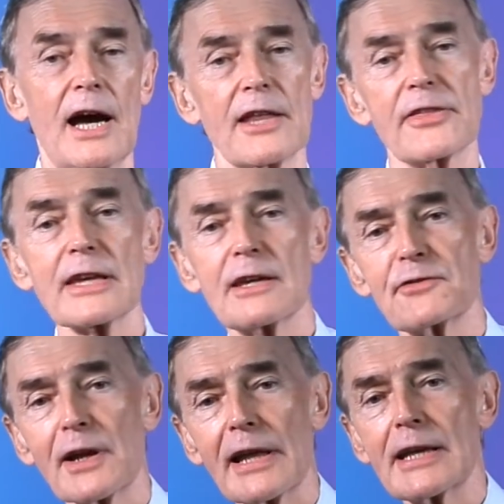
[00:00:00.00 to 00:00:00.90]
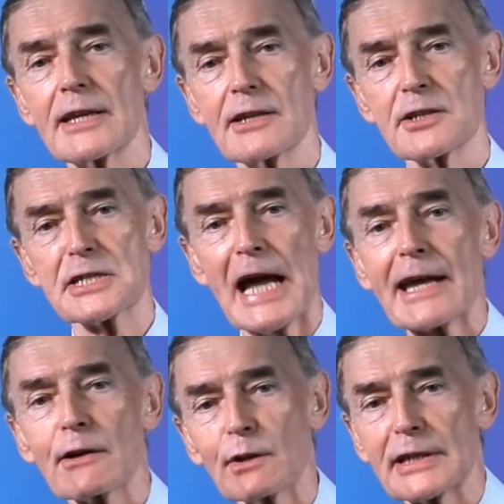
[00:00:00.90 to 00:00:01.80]
I think if the lady had
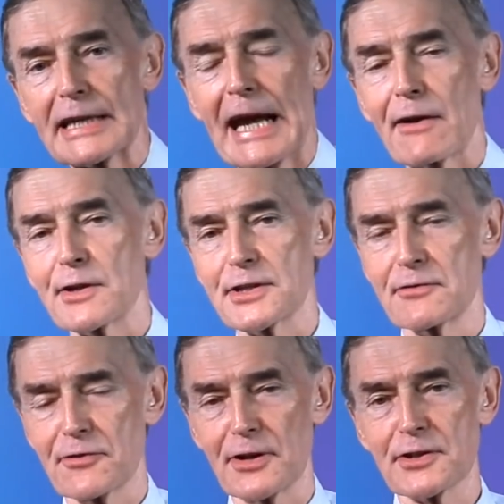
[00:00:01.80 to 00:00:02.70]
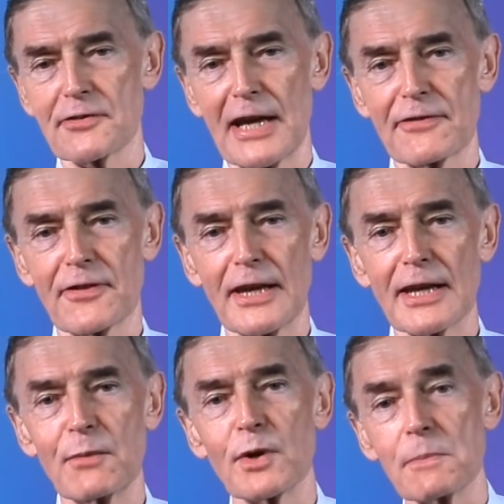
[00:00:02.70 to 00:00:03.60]
dangled a carrot in front of that
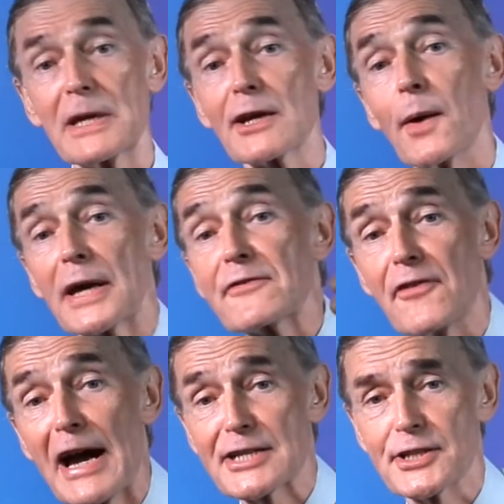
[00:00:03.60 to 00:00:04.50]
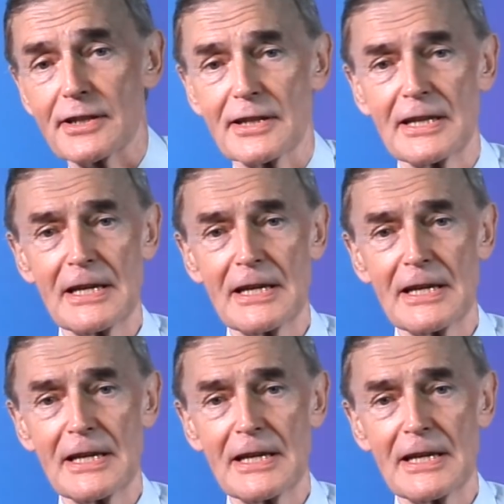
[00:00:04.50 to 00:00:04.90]
thing, it would have been going faster.